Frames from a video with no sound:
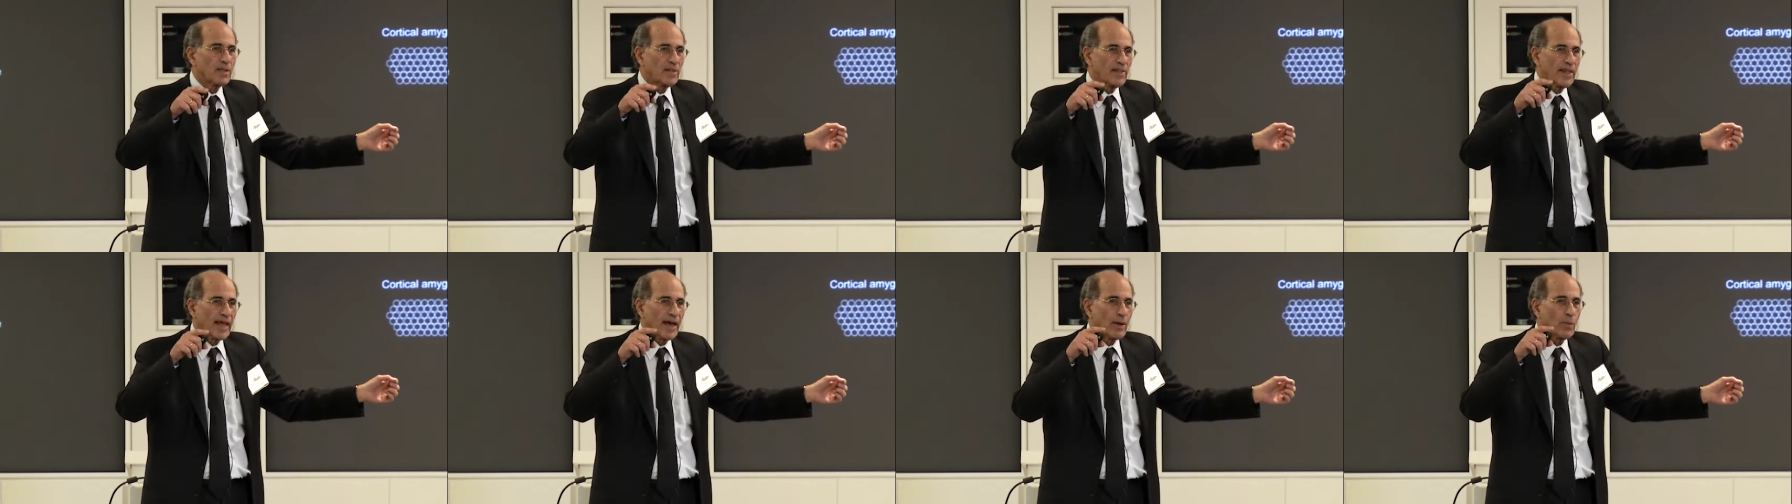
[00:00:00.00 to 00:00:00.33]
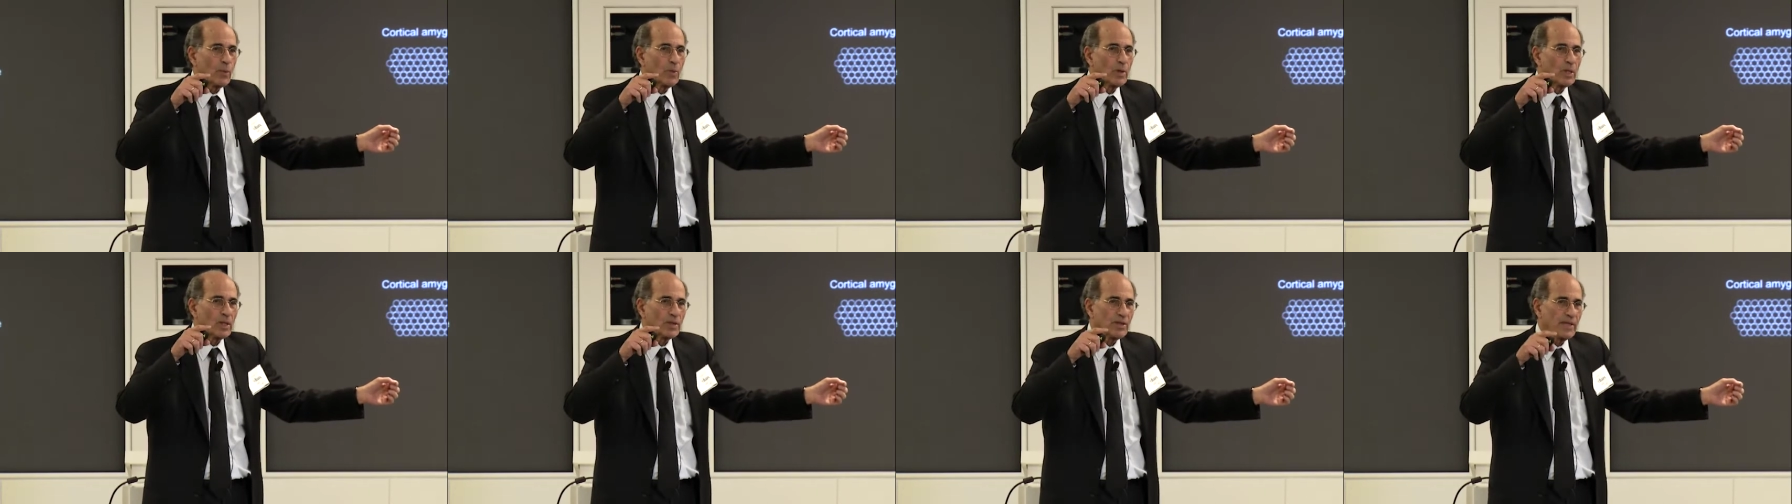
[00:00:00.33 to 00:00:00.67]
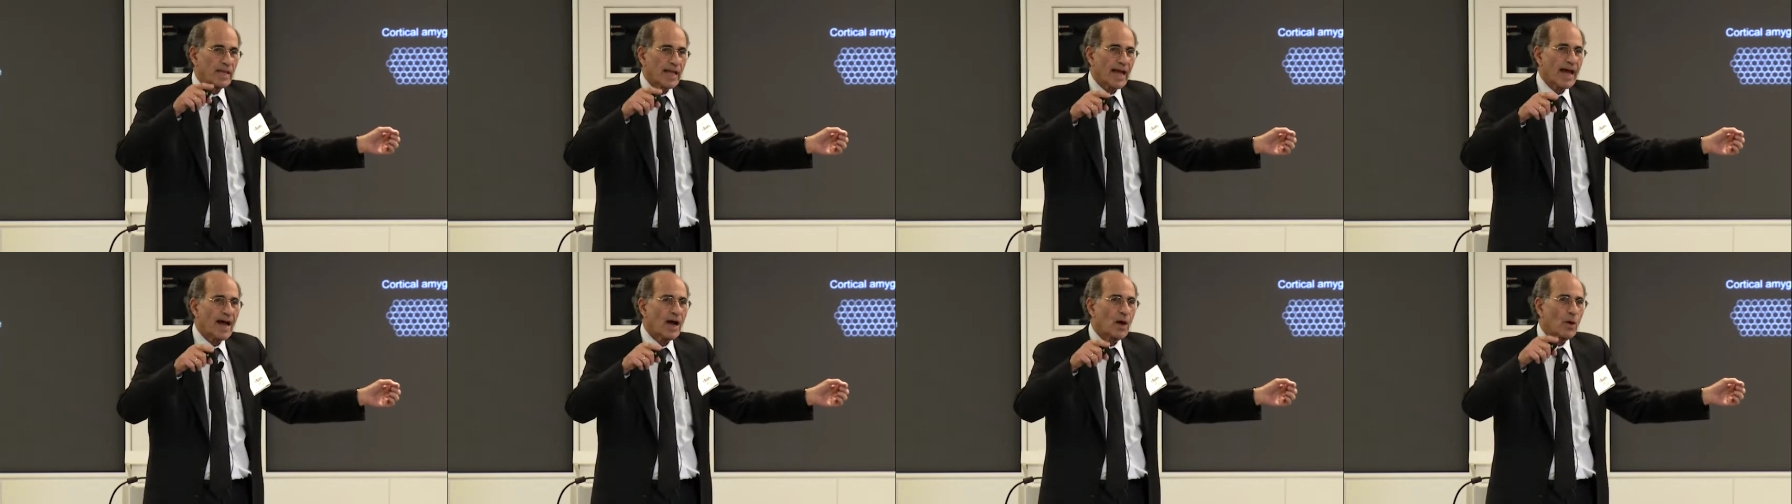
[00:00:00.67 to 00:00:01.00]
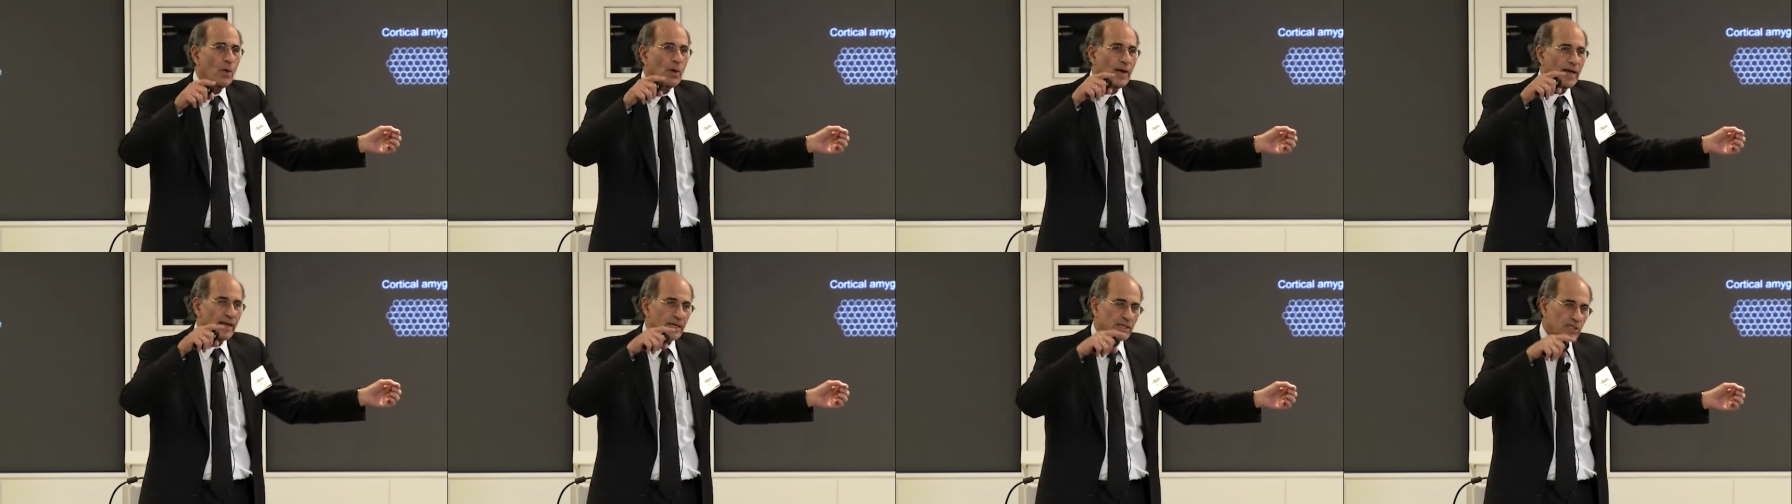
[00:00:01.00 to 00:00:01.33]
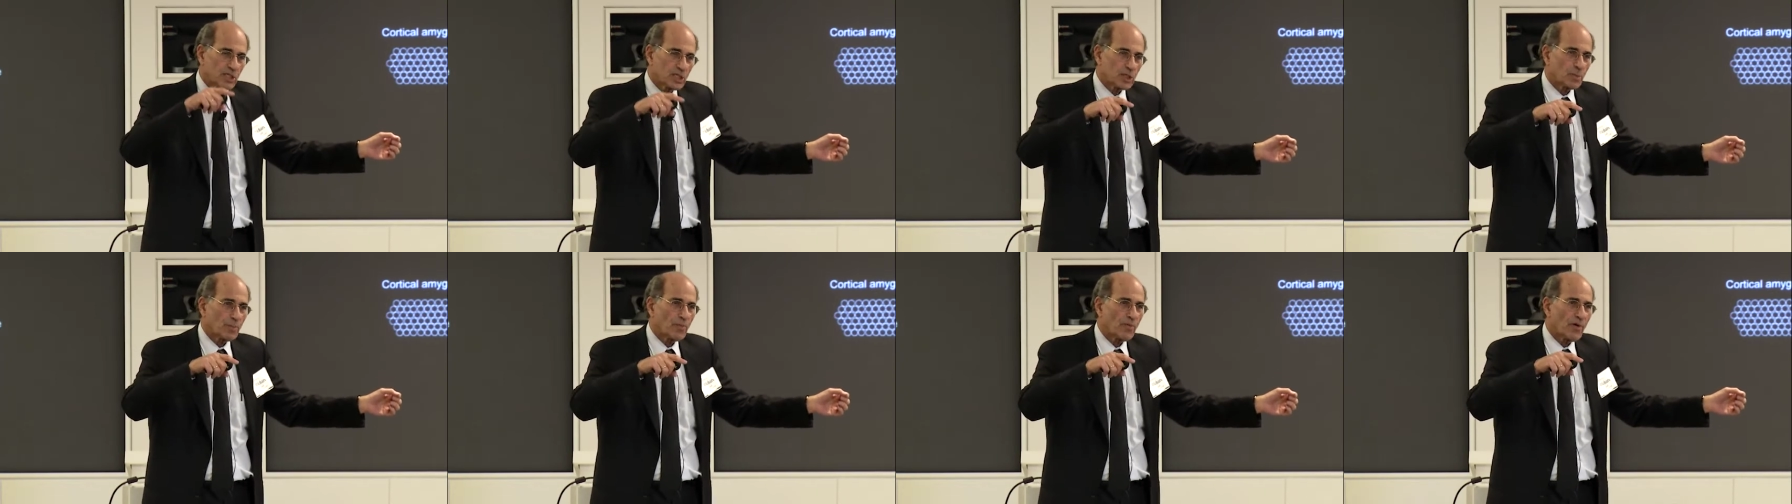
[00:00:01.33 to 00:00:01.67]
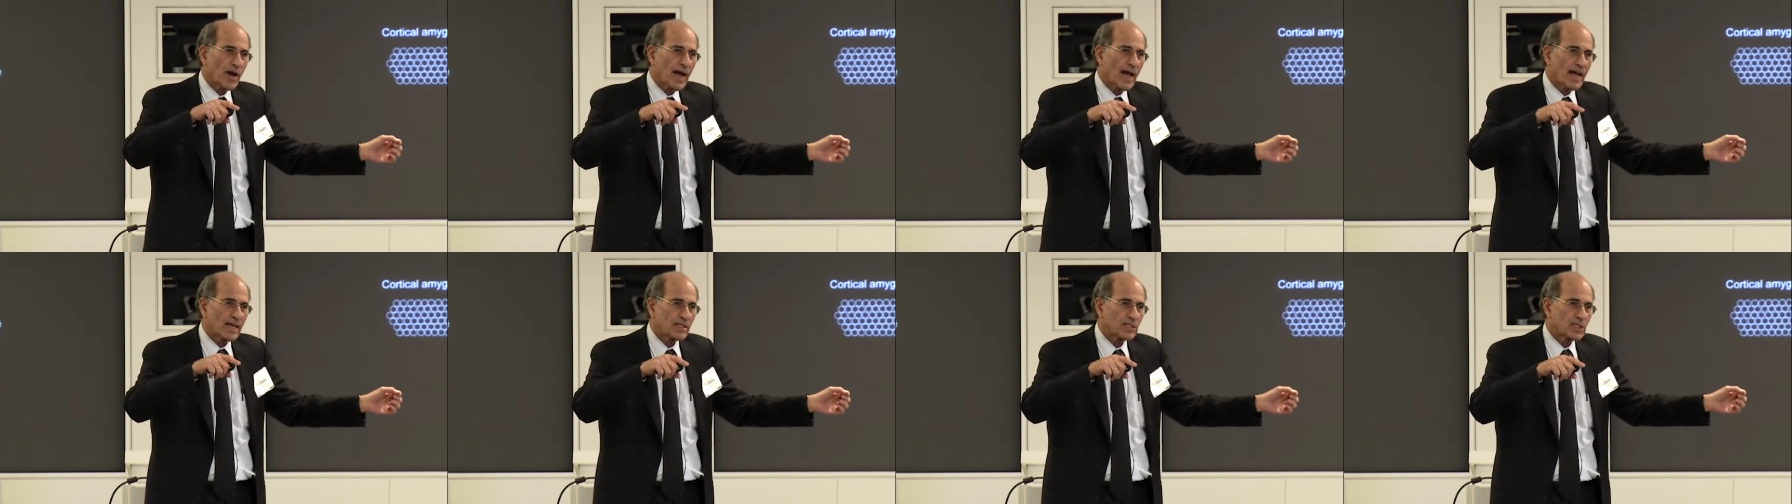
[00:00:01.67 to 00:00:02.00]
that will now
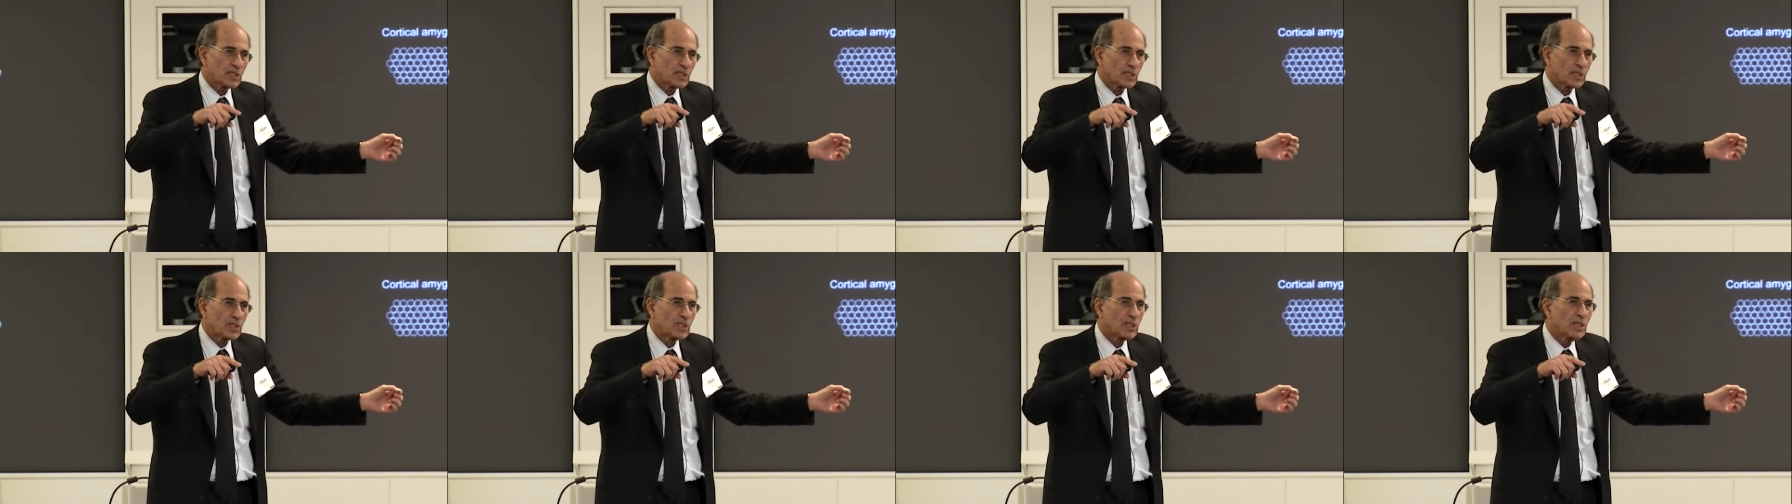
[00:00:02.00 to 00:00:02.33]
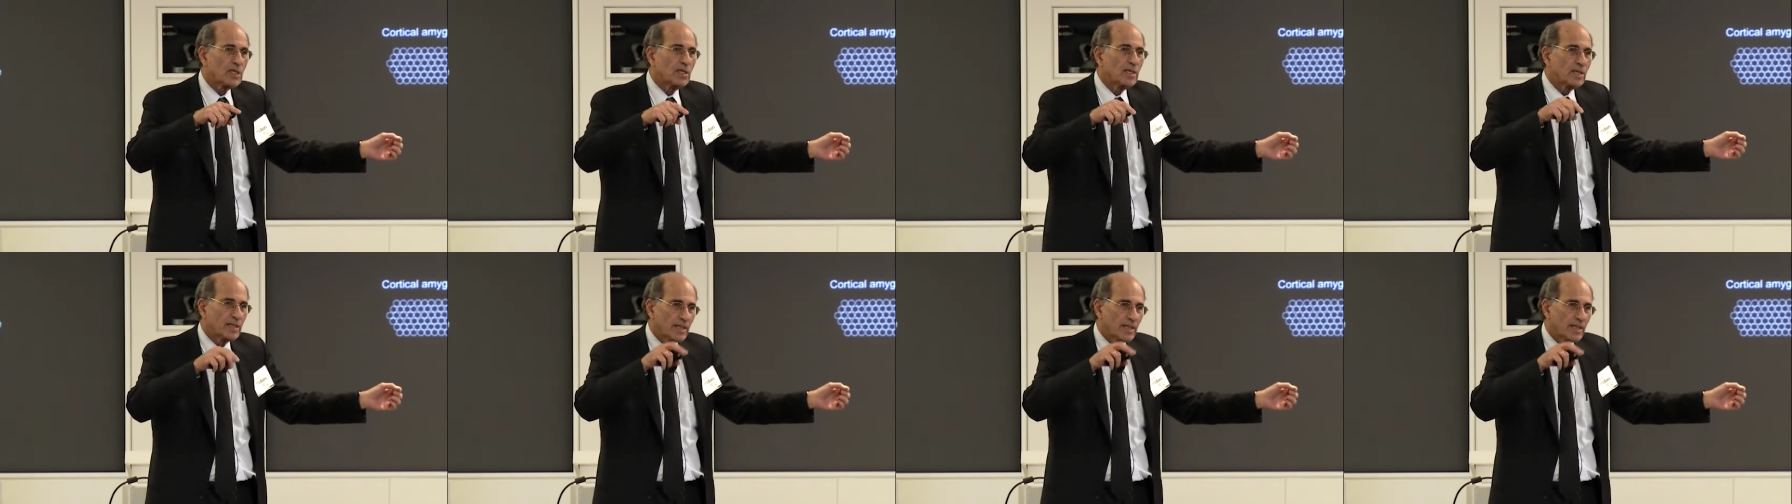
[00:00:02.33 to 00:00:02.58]
express